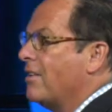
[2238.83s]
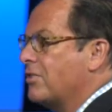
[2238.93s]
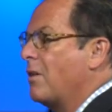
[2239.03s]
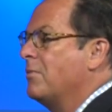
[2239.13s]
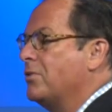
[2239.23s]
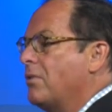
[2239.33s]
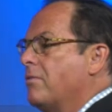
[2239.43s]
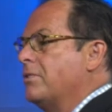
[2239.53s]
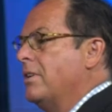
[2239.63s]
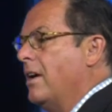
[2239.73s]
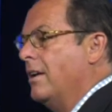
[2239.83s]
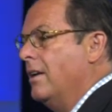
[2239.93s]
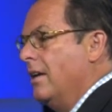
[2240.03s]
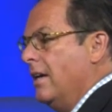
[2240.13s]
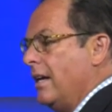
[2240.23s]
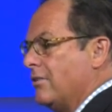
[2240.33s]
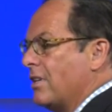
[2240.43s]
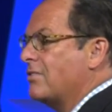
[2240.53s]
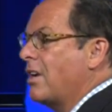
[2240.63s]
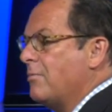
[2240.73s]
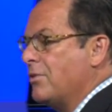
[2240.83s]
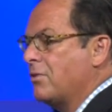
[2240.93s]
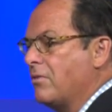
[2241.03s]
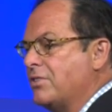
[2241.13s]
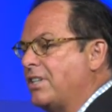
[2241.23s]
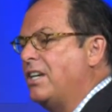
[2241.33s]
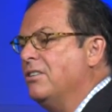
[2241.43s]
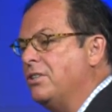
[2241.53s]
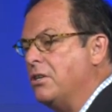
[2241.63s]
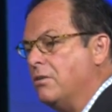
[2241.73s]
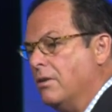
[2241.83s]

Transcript: I was coming to the service tonight. He goes, I was coming to the service to kill you.